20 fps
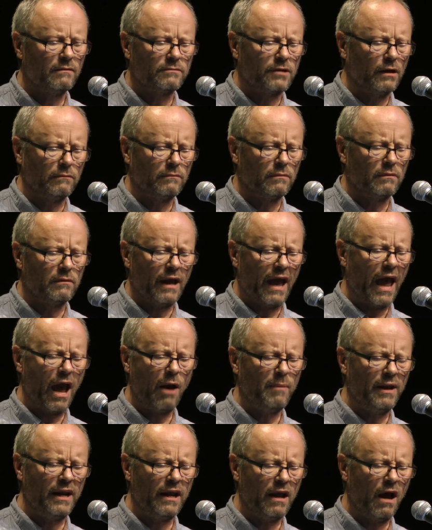"So how
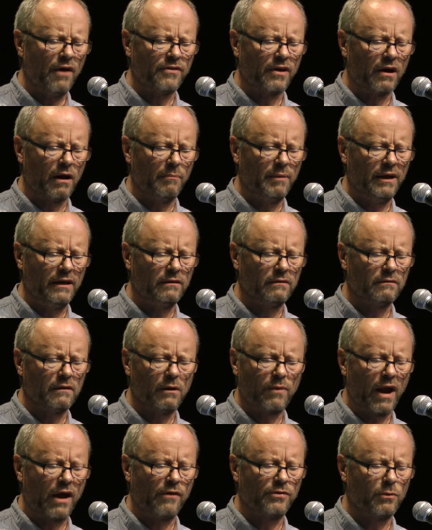many are there,
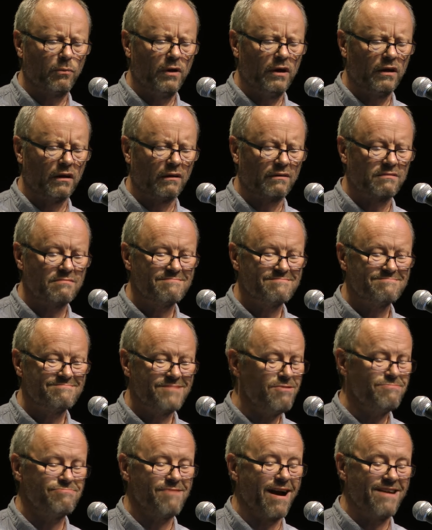around the world?"
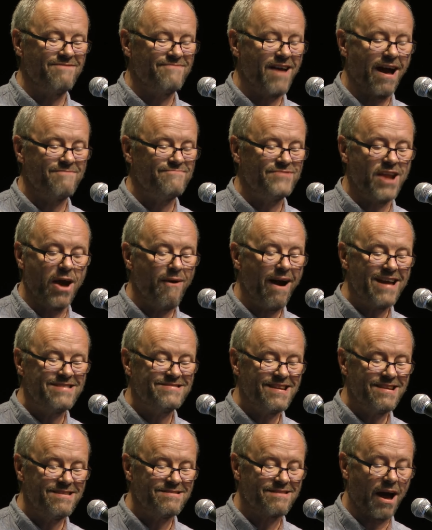"Oh, I've no
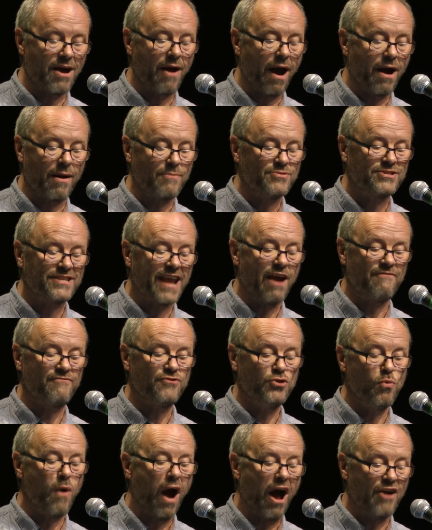idea. I would say a few